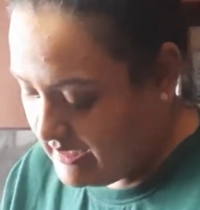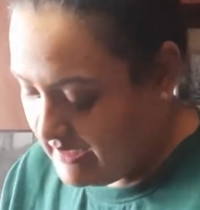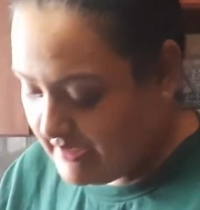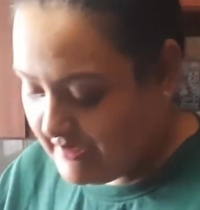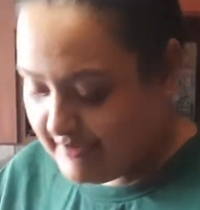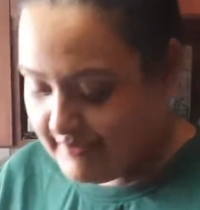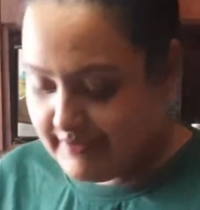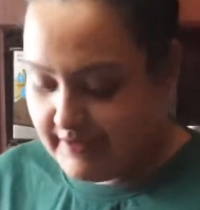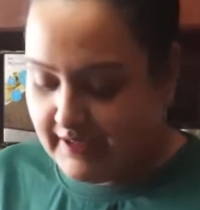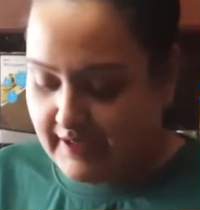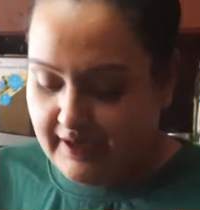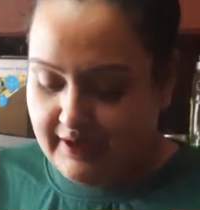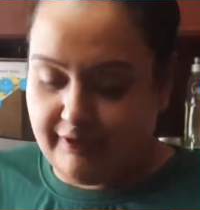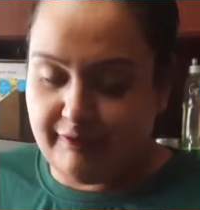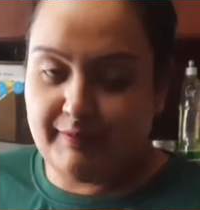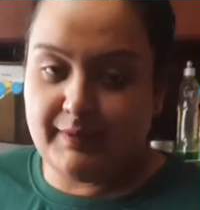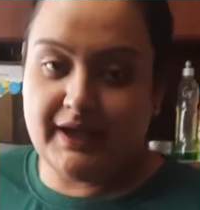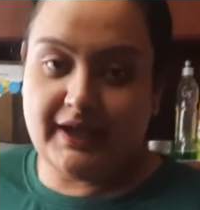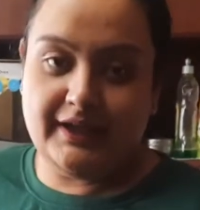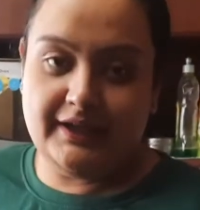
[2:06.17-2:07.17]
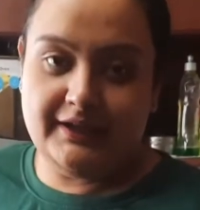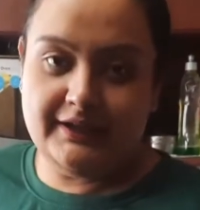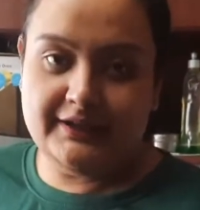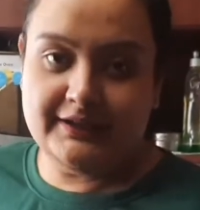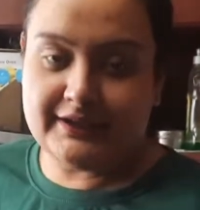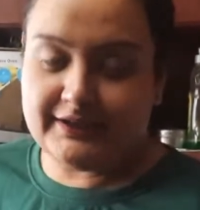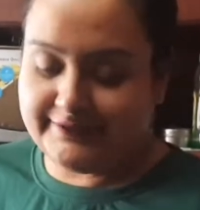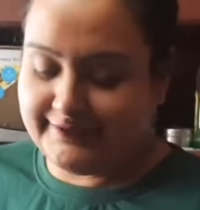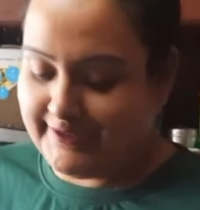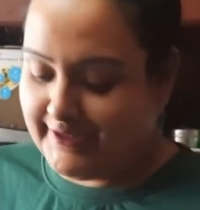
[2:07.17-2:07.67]
here I have my
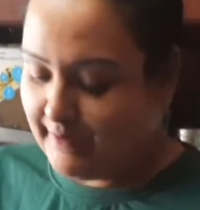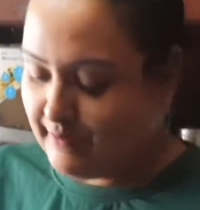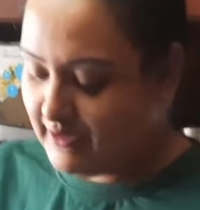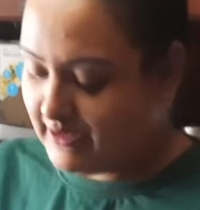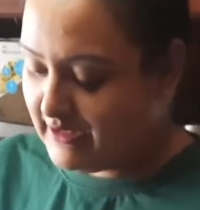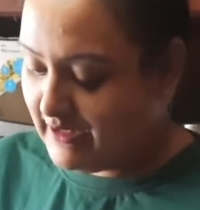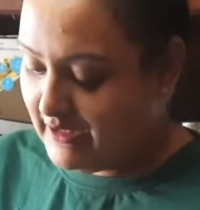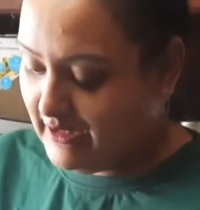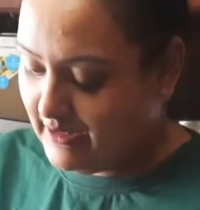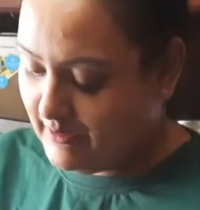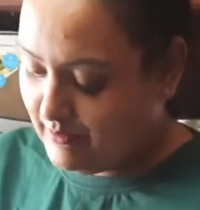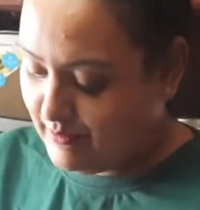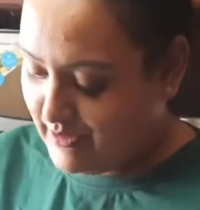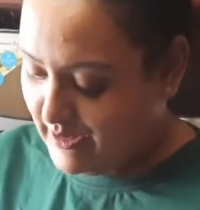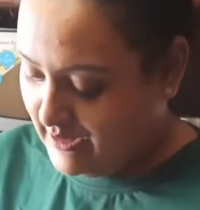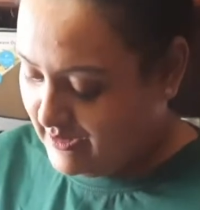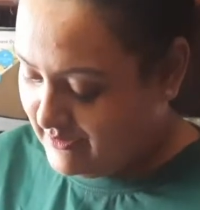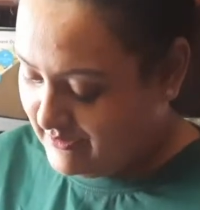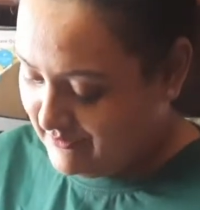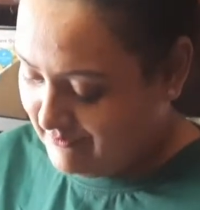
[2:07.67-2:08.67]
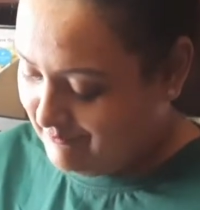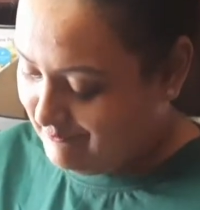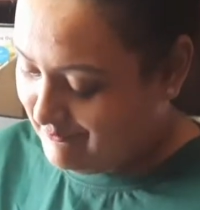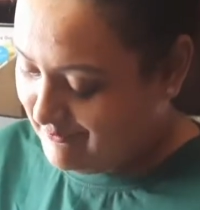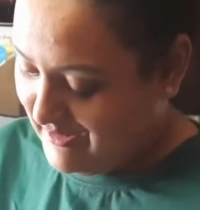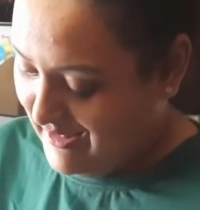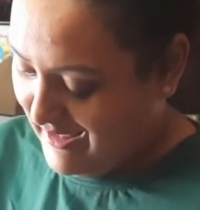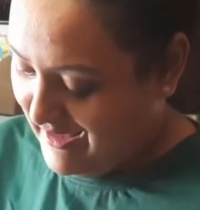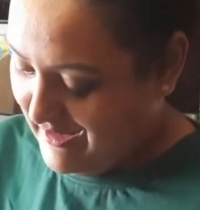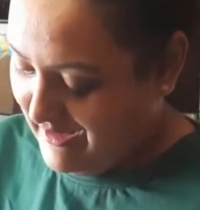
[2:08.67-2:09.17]
trusty masala dabba,
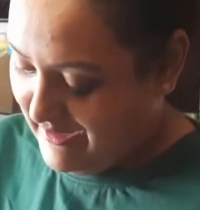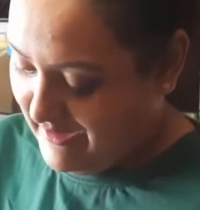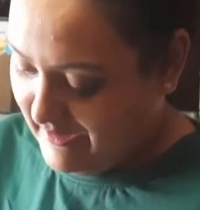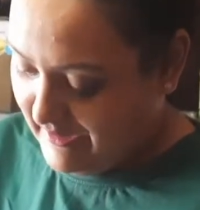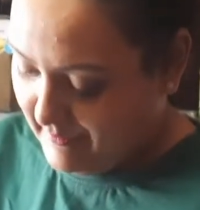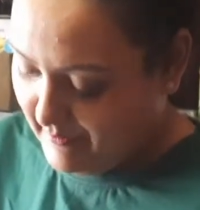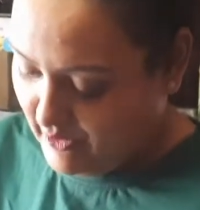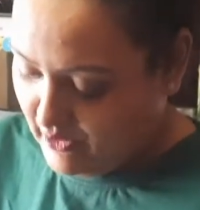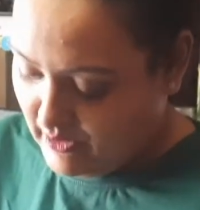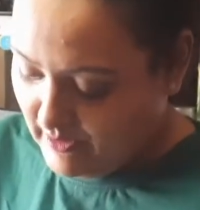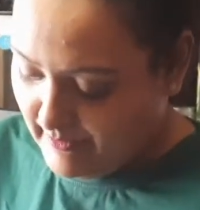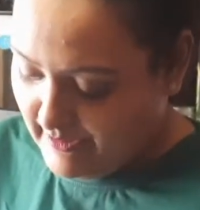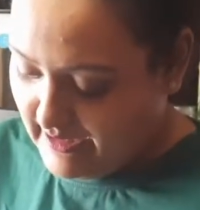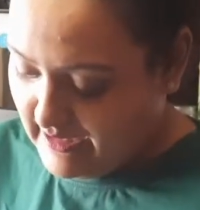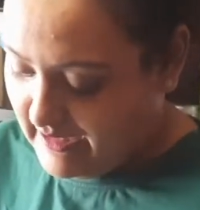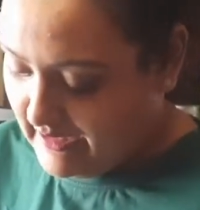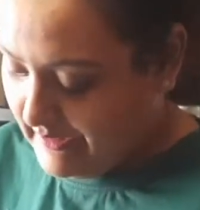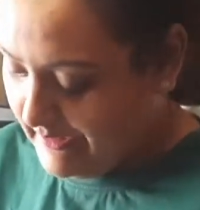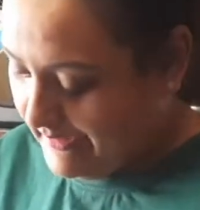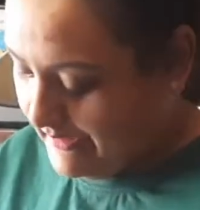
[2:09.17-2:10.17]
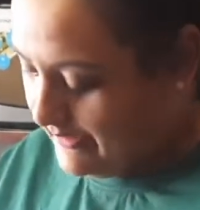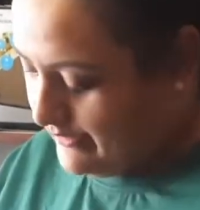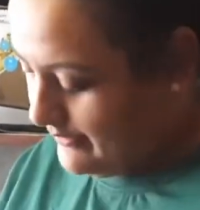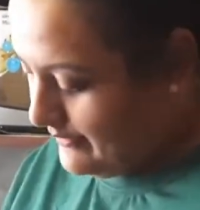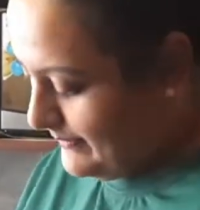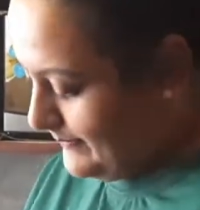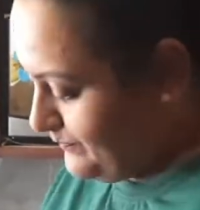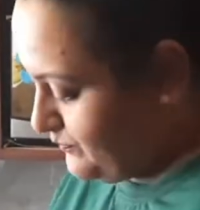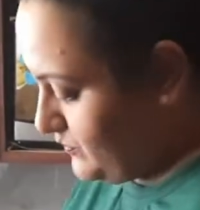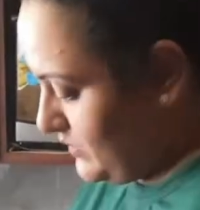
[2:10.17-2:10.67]
and I'm going to be adding
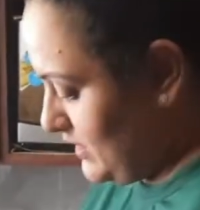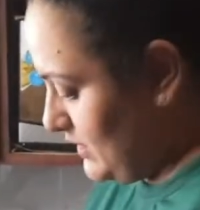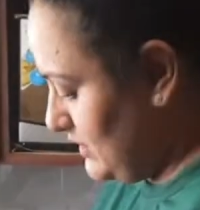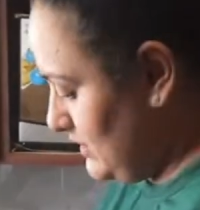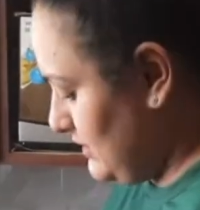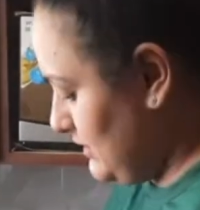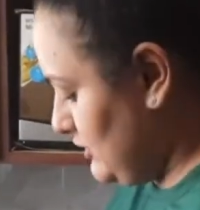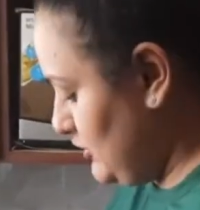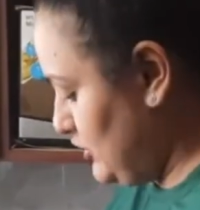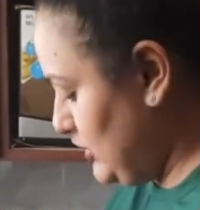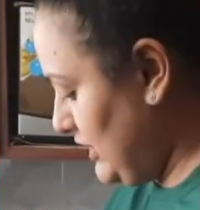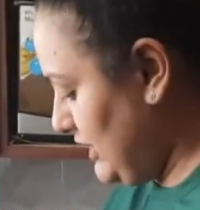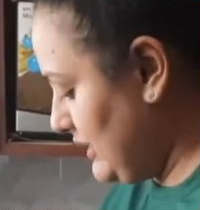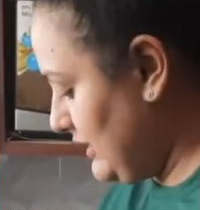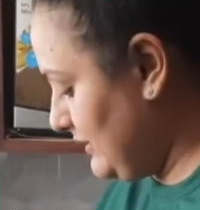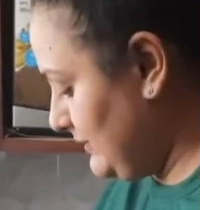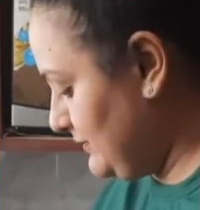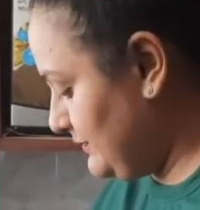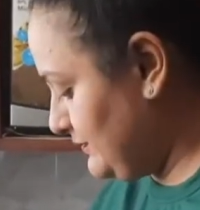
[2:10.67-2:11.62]
jeera.